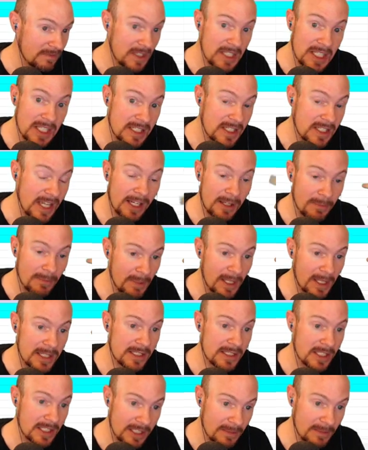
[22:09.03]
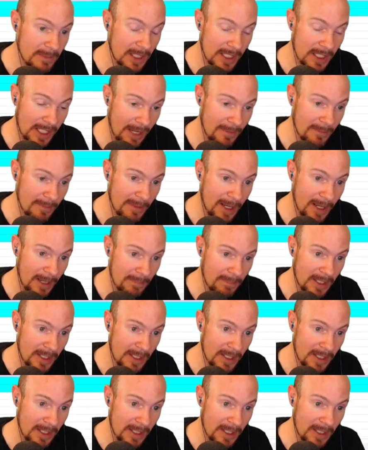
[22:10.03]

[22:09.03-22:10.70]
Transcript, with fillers: the second best system in the game in my